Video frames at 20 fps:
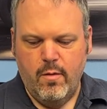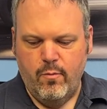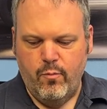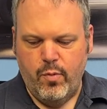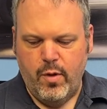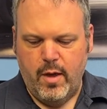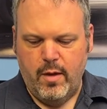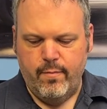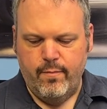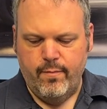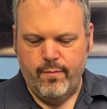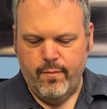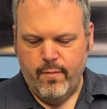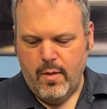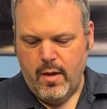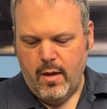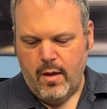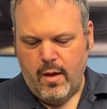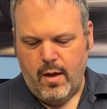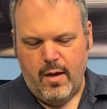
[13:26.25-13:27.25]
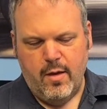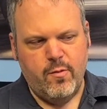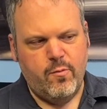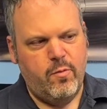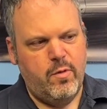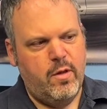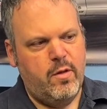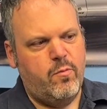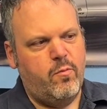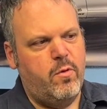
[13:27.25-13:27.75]
But I just
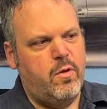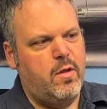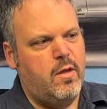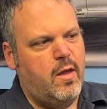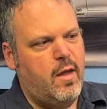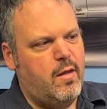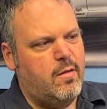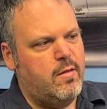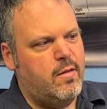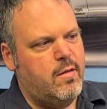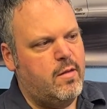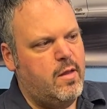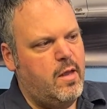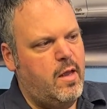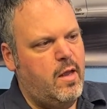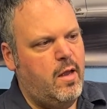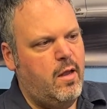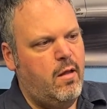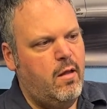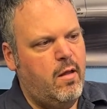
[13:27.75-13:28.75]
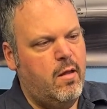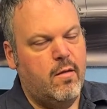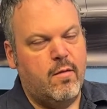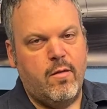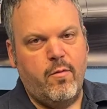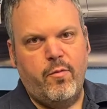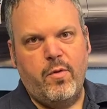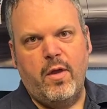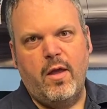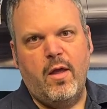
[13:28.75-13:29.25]
really just want you guys to see
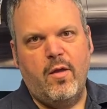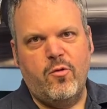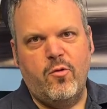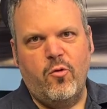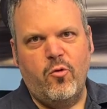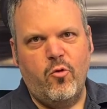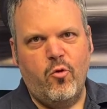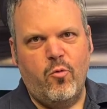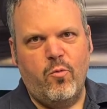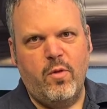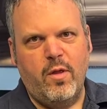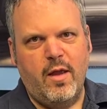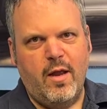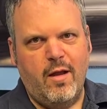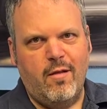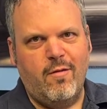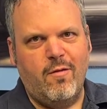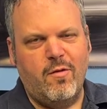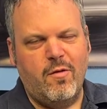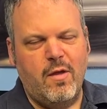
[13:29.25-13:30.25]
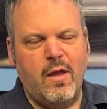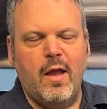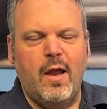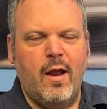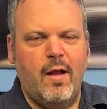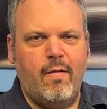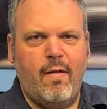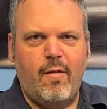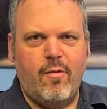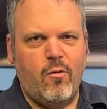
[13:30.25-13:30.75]
something you guys don't normally get to see,
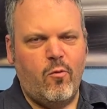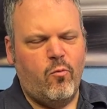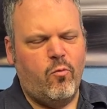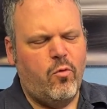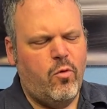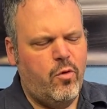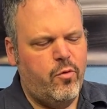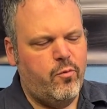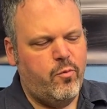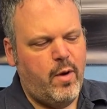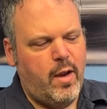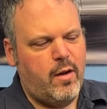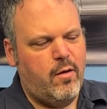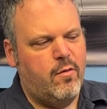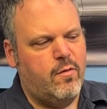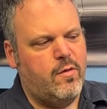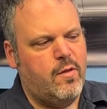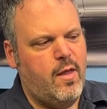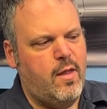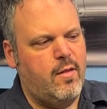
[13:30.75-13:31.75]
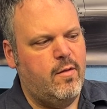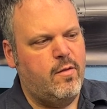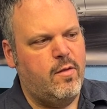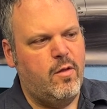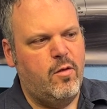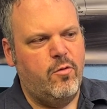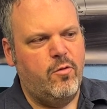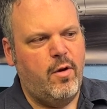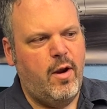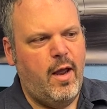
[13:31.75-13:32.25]
and that's a world record setting
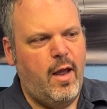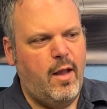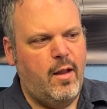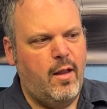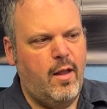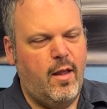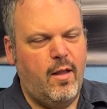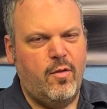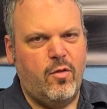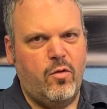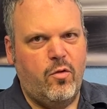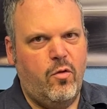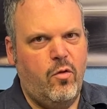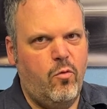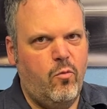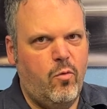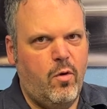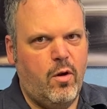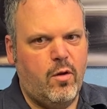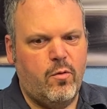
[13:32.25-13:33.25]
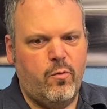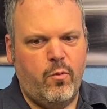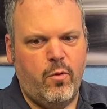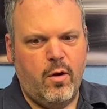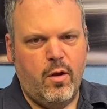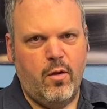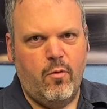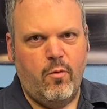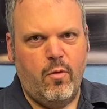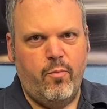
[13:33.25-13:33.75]
cylinder head. It still works. We're
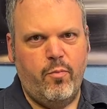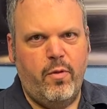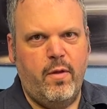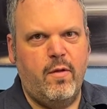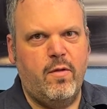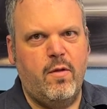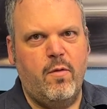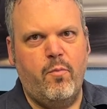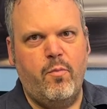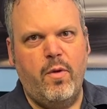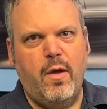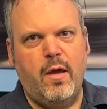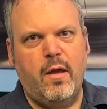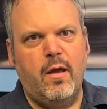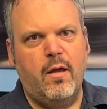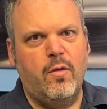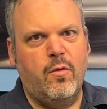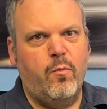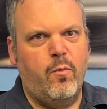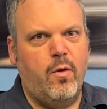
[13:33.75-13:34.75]
going to replace the buckets.